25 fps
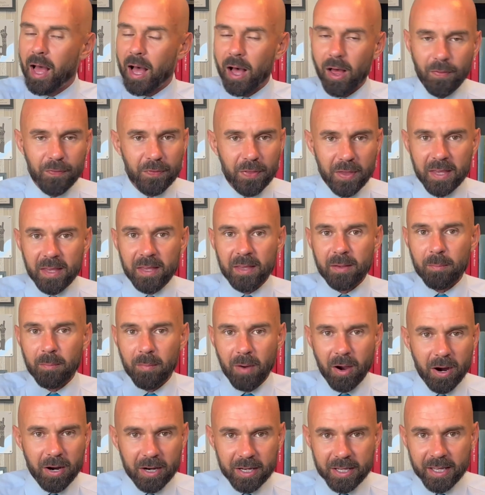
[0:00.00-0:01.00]
healthy
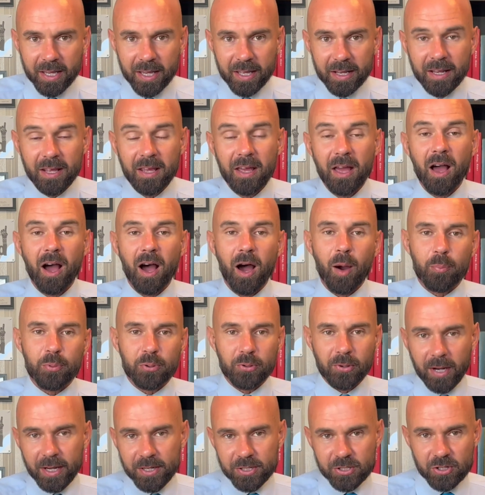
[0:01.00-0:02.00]
market, a
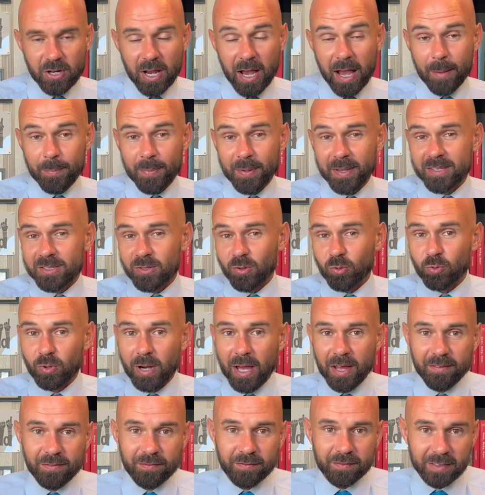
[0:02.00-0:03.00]
price drop is a
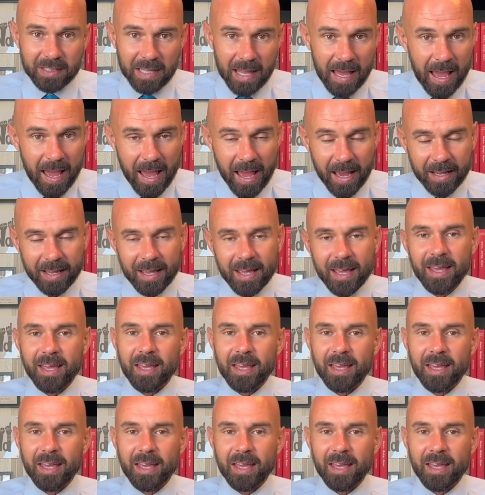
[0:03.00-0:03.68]
red flag.